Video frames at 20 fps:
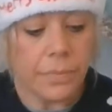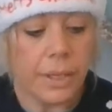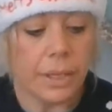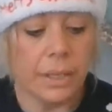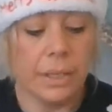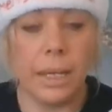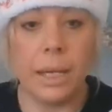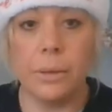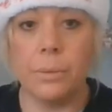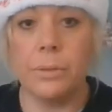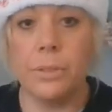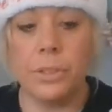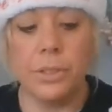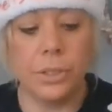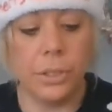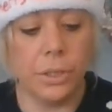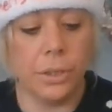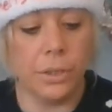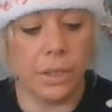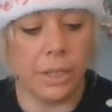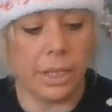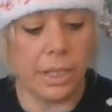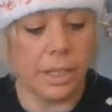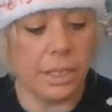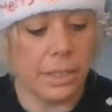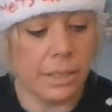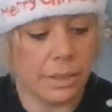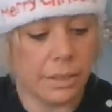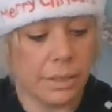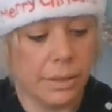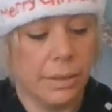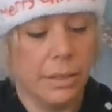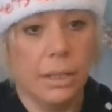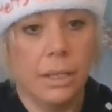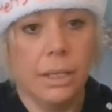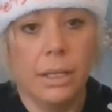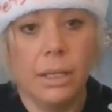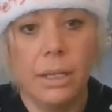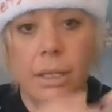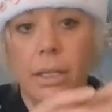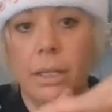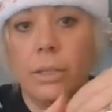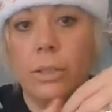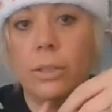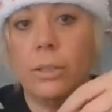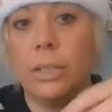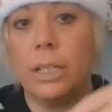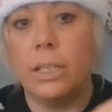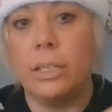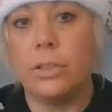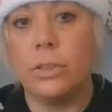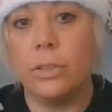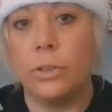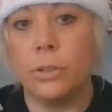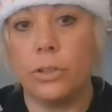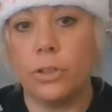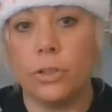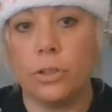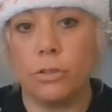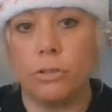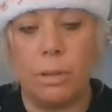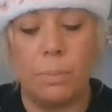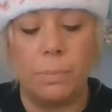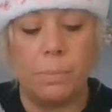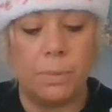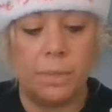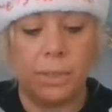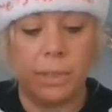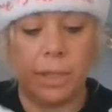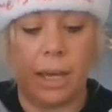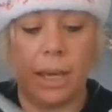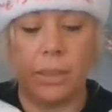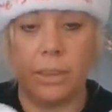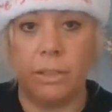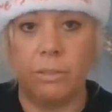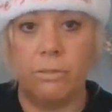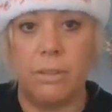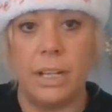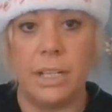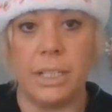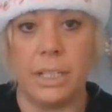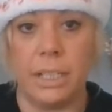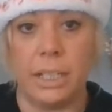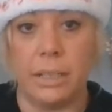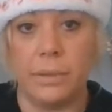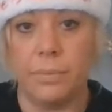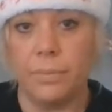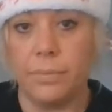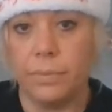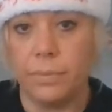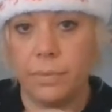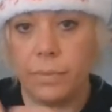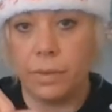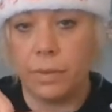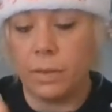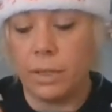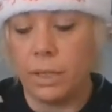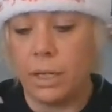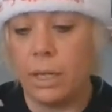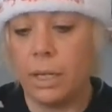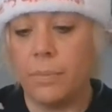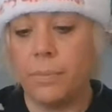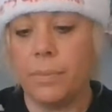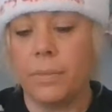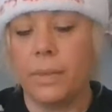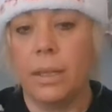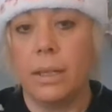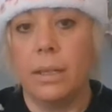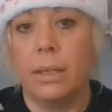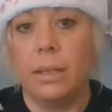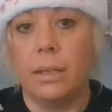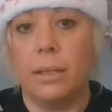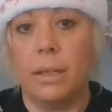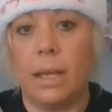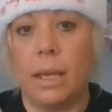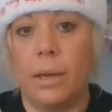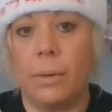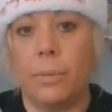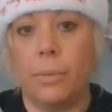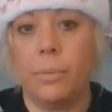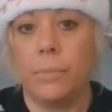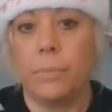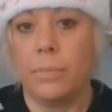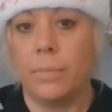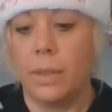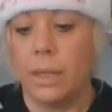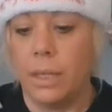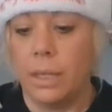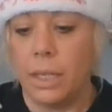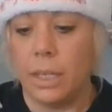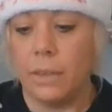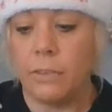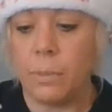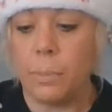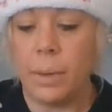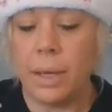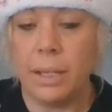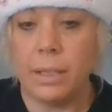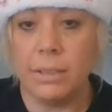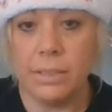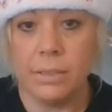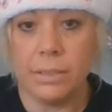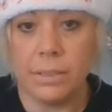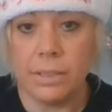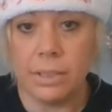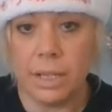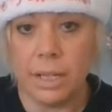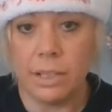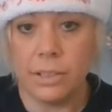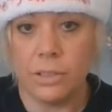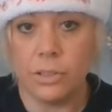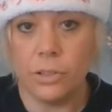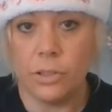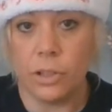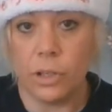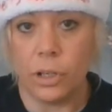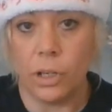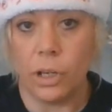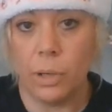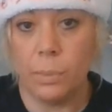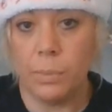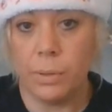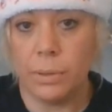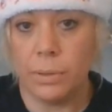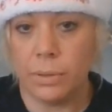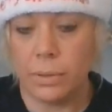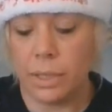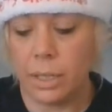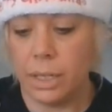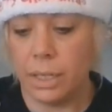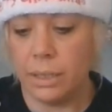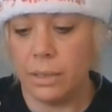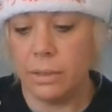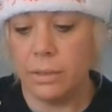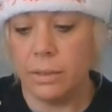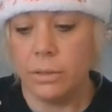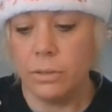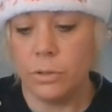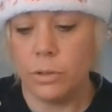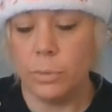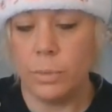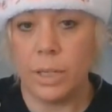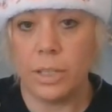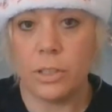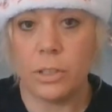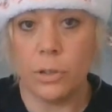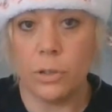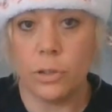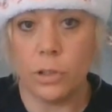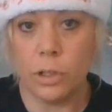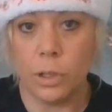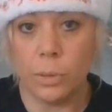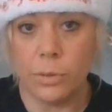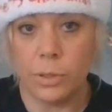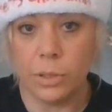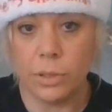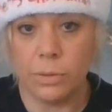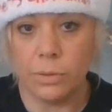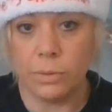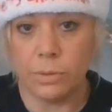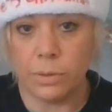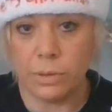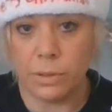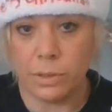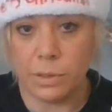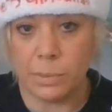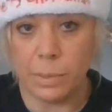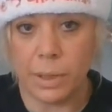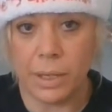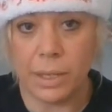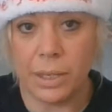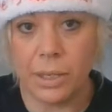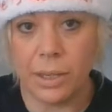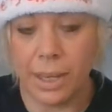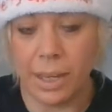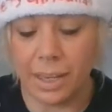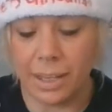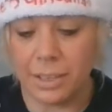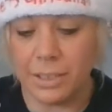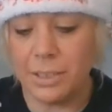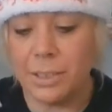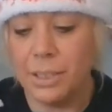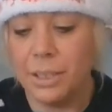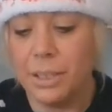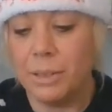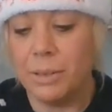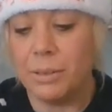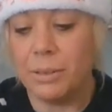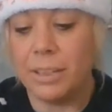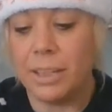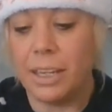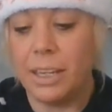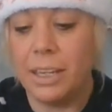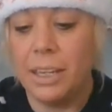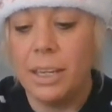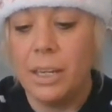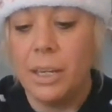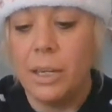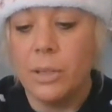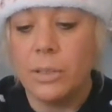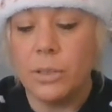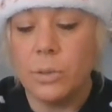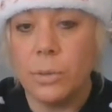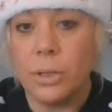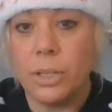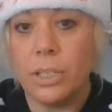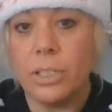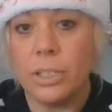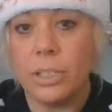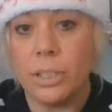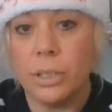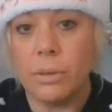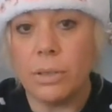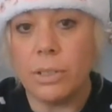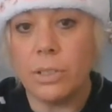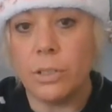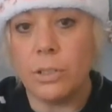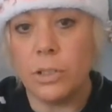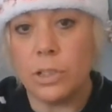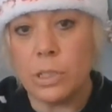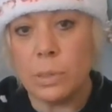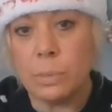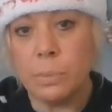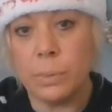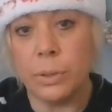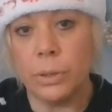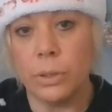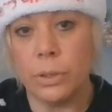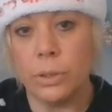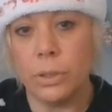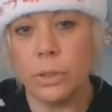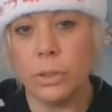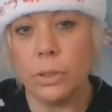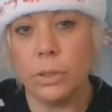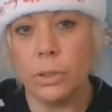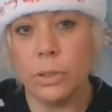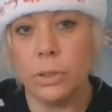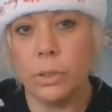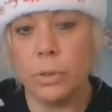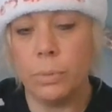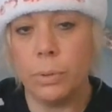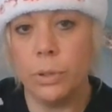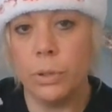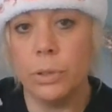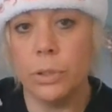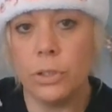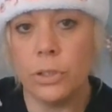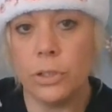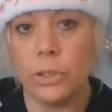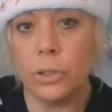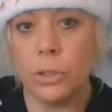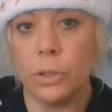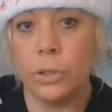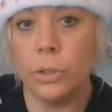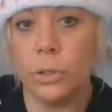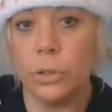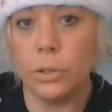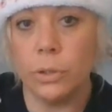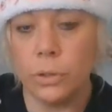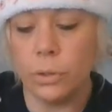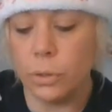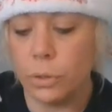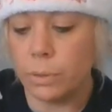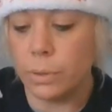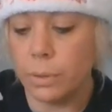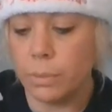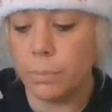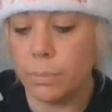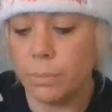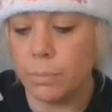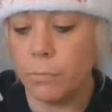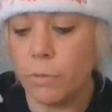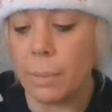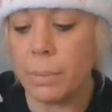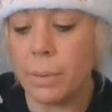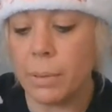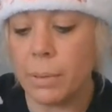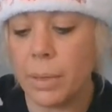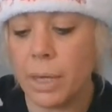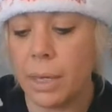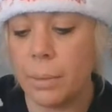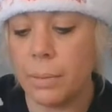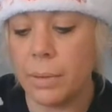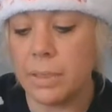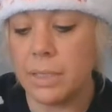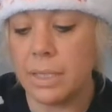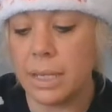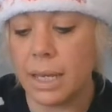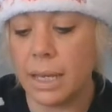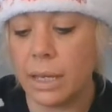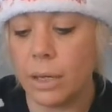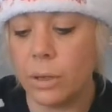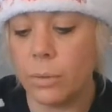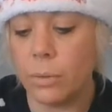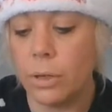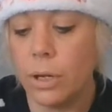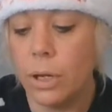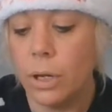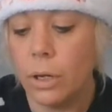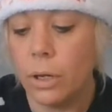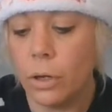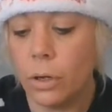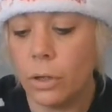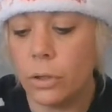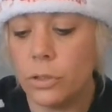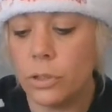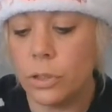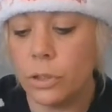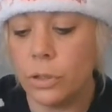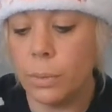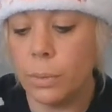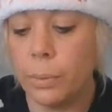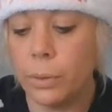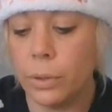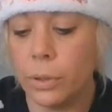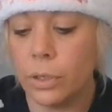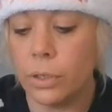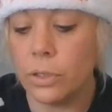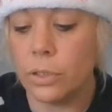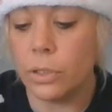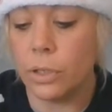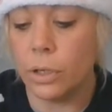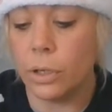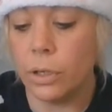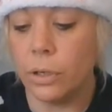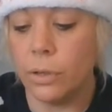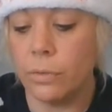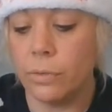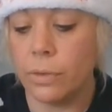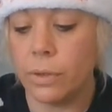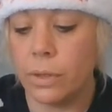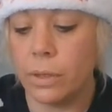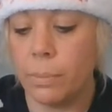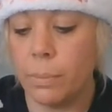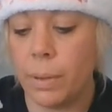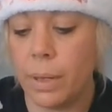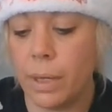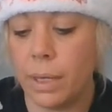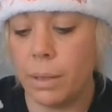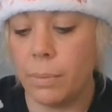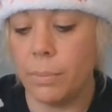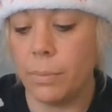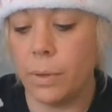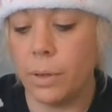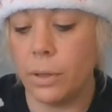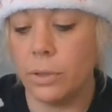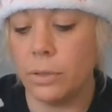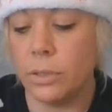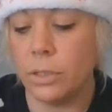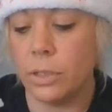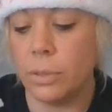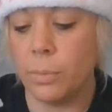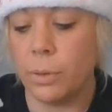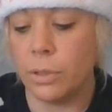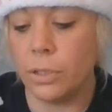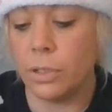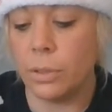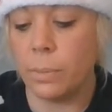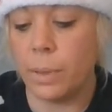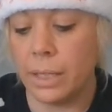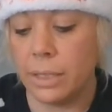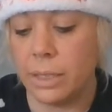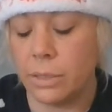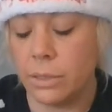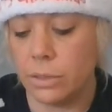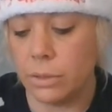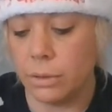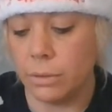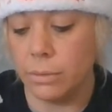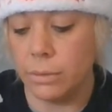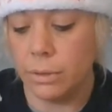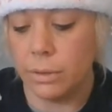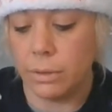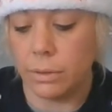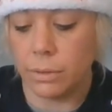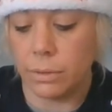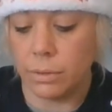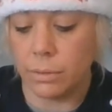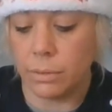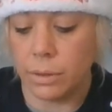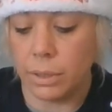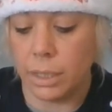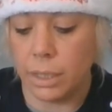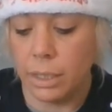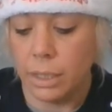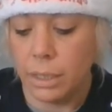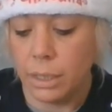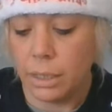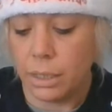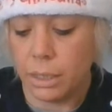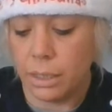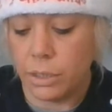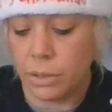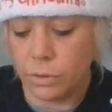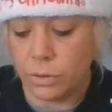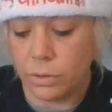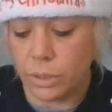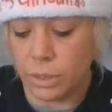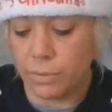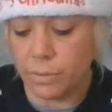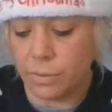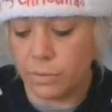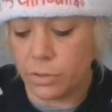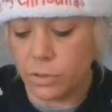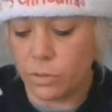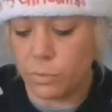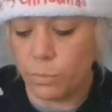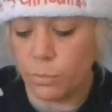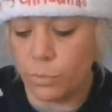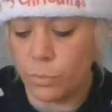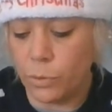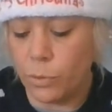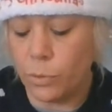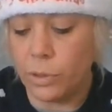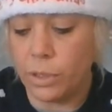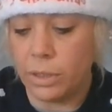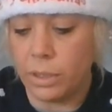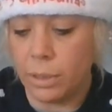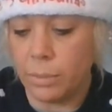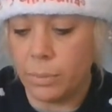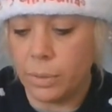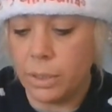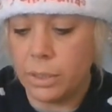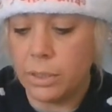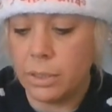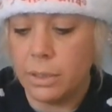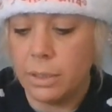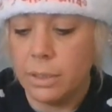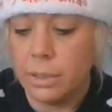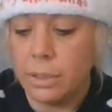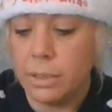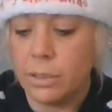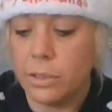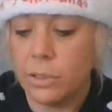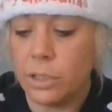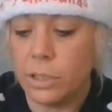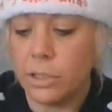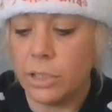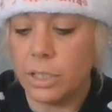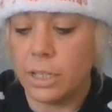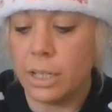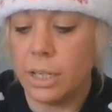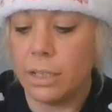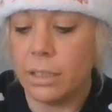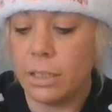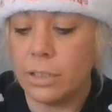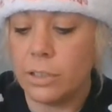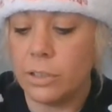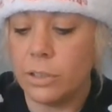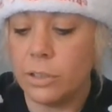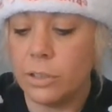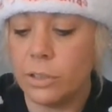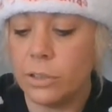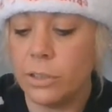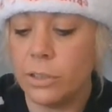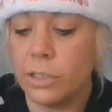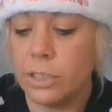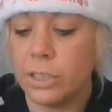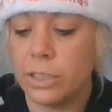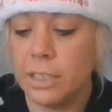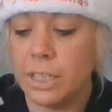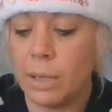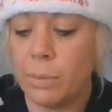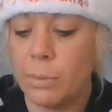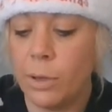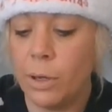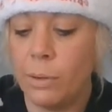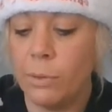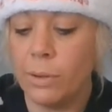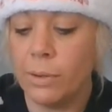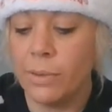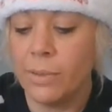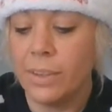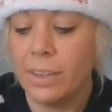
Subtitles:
now to do this, you need your strips at the ready. Okay, now if your pencil's nice and sharp, okay, don't make it too sharp so you spike your hand. Okay, so what you do is you just push your wrapping paper down onto the point of the pencil. Okay, and you go down. I've just broken that bit. Start again. That's not a good demo.